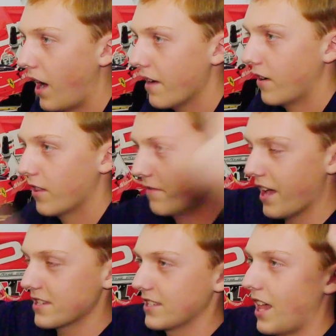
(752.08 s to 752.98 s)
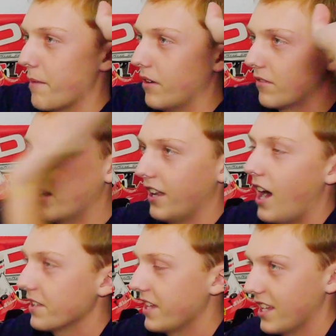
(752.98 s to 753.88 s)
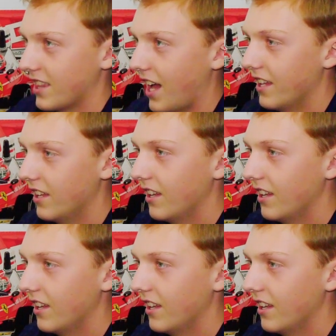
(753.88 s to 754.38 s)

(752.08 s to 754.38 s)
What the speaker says: is by far the fastest lap I've run. I'll take that.